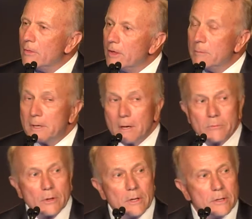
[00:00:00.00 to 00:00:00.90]
They've
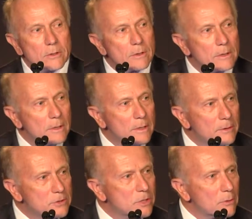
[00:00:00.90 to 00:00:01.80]
become the leader
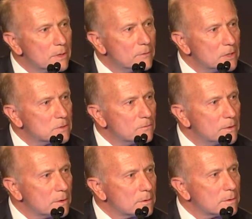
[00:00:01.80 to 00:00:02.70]
in the general aviation
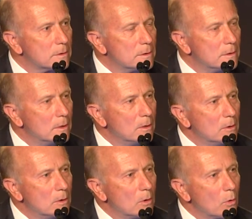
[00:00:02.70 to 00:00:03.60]
field,
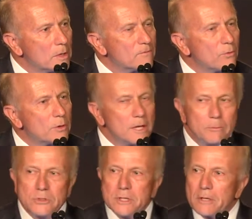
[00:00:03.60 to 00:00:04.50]
owning
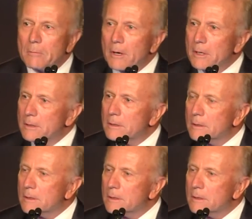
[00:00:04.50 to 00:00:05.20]
48% of the market.